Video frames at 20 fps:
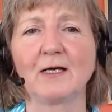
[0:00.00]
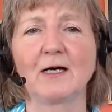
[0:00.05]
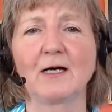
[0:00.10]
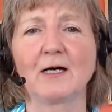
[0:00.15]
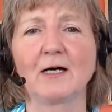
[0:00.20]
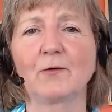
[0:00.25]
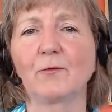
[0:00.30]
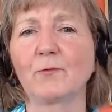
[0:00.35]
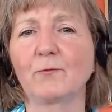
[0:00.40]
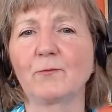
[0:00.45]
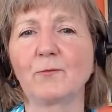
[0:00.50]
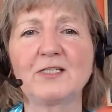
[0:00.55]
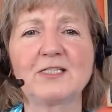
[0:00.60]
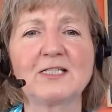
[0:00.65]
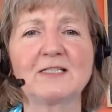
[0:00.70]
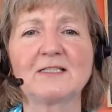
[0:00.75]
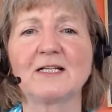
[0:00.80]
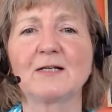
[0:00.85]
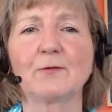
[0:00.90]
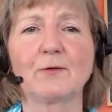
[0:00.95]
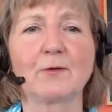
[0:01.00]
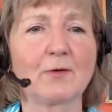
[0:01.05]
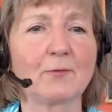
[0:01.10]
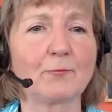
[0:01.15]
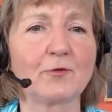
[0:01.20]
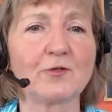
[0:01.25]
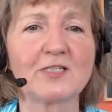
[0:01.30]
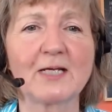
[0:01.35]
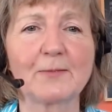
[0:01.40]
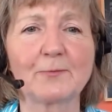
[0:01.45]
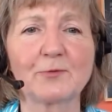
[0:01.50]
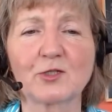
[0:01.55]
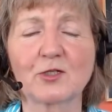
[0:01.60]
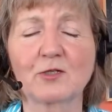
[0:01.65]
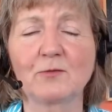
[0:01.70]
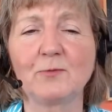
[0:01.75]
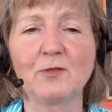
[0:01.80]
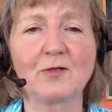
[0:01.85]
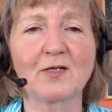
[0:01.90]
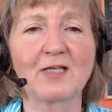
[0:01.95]
Uh, we didn't, weren't able to
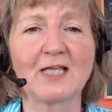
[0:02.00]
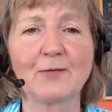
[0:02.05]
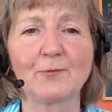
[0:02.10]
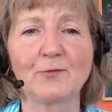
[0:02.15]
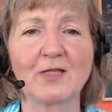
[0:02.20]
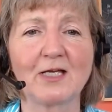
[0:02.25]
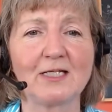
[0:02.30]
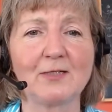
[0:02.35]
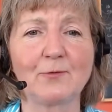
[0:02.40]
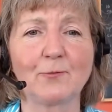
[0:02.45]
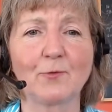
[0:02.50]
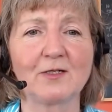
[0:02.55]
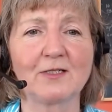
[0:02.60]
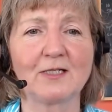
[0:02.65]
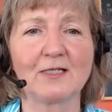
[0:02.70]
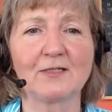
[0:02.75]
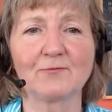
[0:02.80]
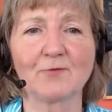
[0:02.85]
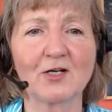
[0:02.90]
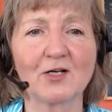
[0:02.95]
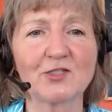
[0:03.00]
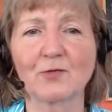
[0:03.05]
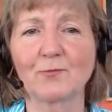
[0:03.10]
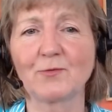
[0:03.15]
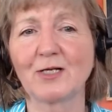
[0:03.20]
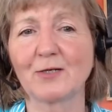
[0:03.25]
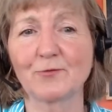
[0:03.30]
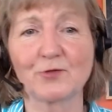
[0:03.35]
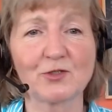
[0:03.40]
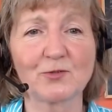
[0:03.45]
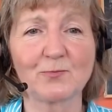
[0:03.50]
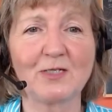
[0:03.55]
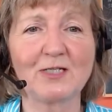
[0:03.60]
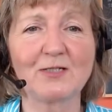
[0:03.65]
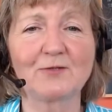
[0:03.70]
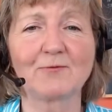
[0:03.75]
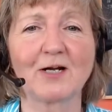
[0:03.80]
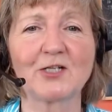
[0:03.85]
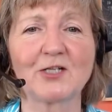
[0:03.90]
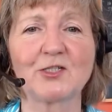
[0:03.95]
communicate with anyone in Russia. We don't
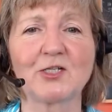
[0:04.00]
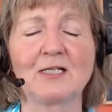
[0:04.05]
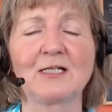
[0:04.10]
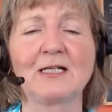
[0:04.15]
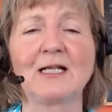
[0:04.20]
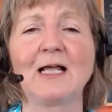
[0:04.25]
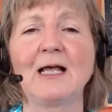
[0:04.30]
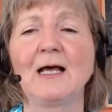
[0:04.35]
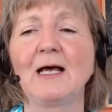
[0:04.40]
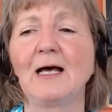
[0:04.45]
speak Russian.